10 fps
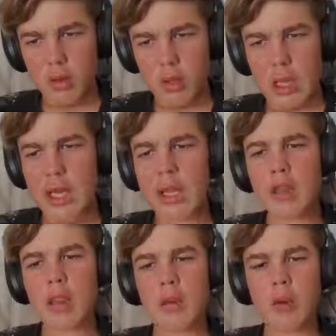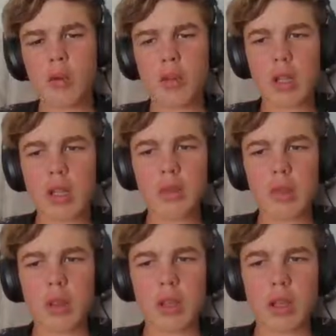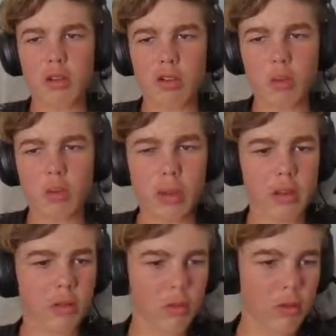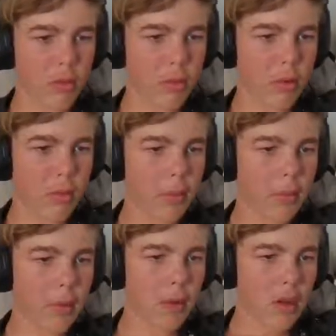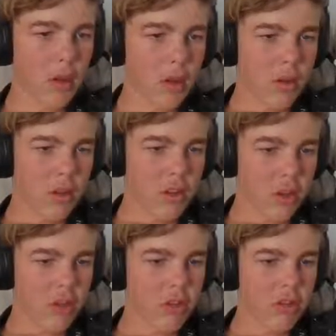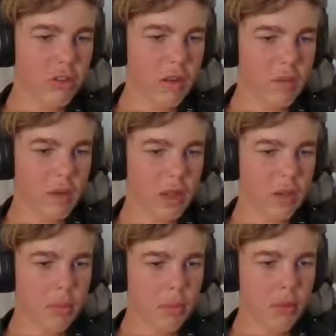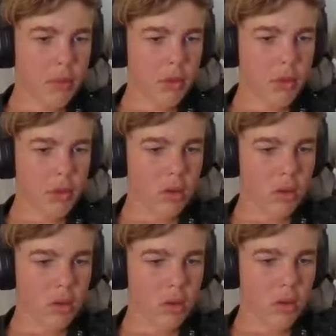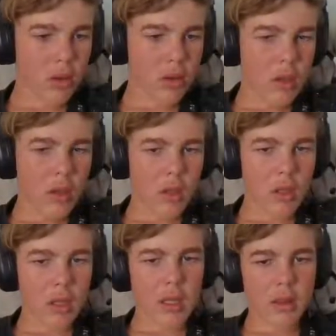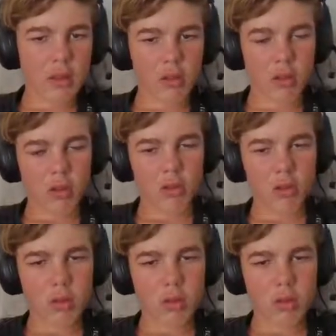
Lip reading: And they won't delete when they touch the wall, that's also a problem. So just after that, put delete this clone.